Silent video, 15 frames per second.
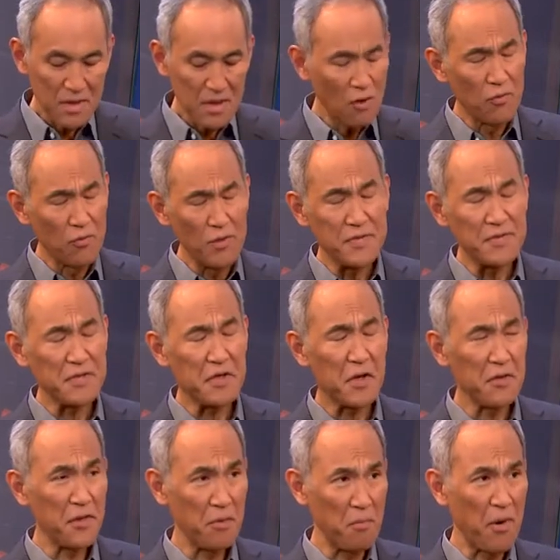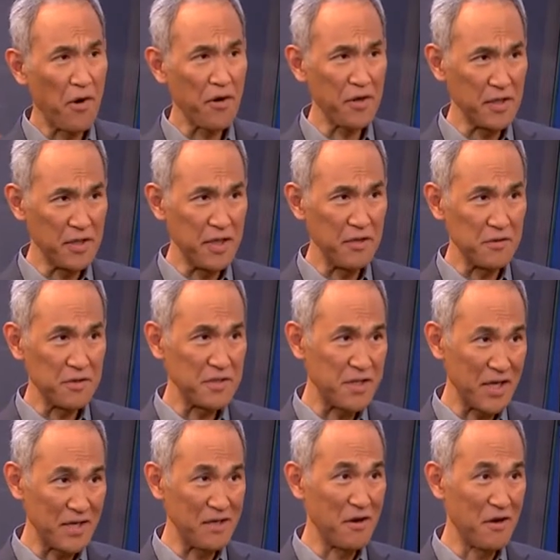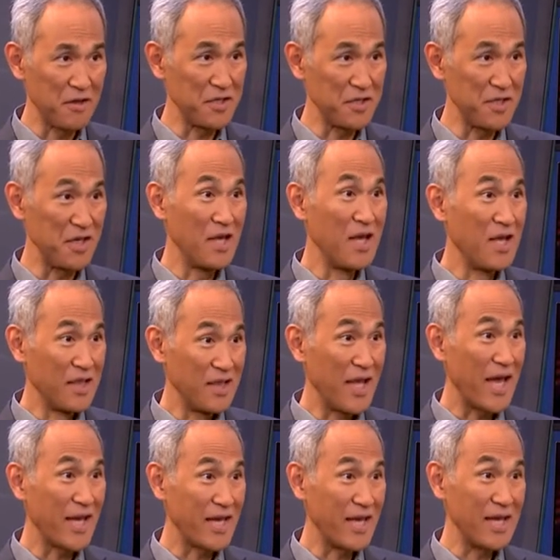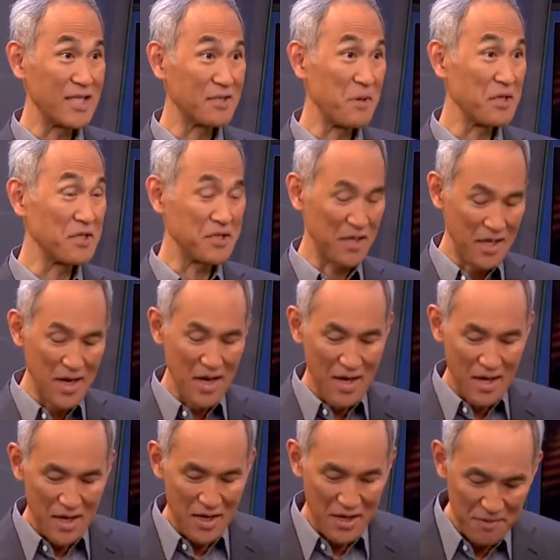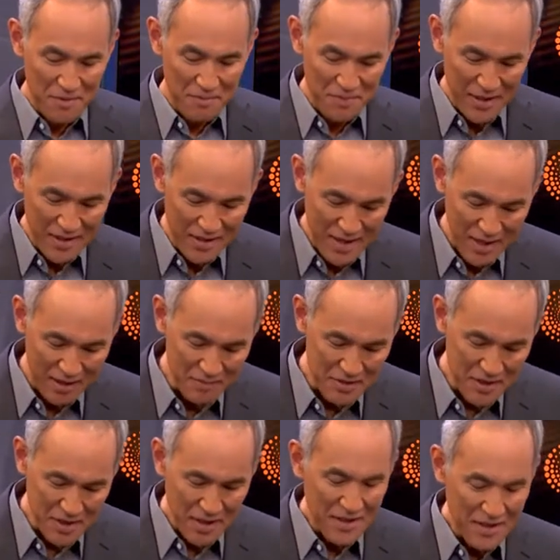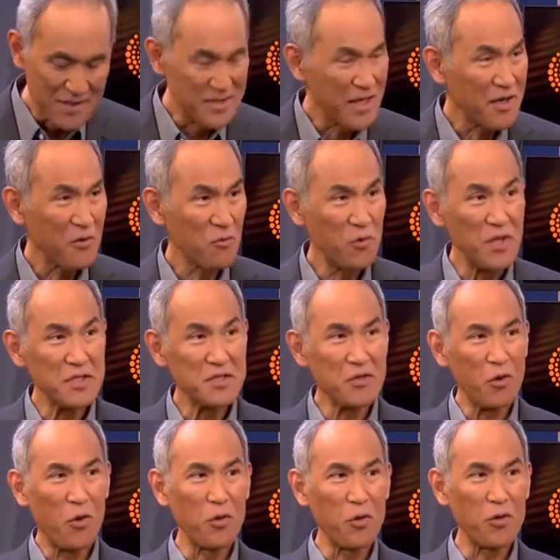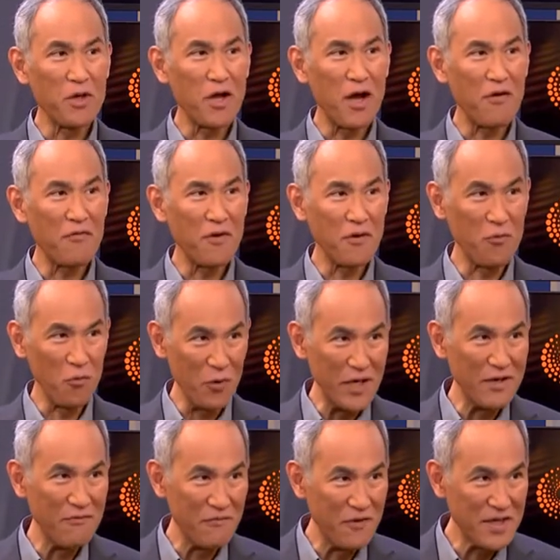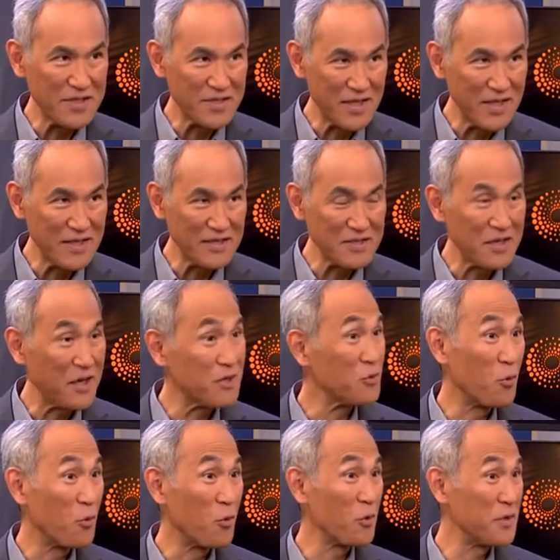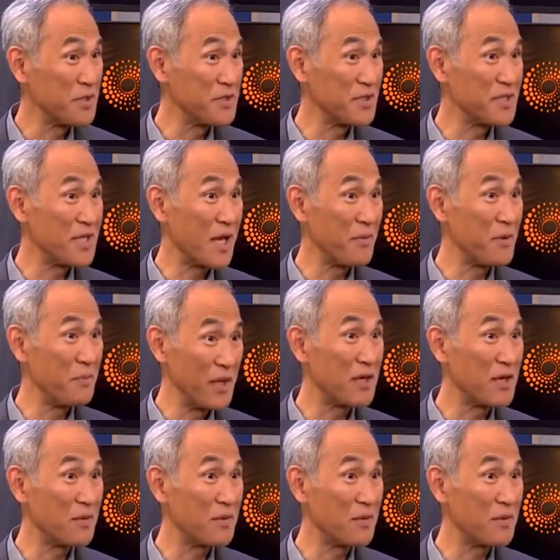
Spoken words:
We saw the market leaders, technology, lagging, especially the big names. Is that a reason to hold off on reinvesting in stocks, or is it time to pick up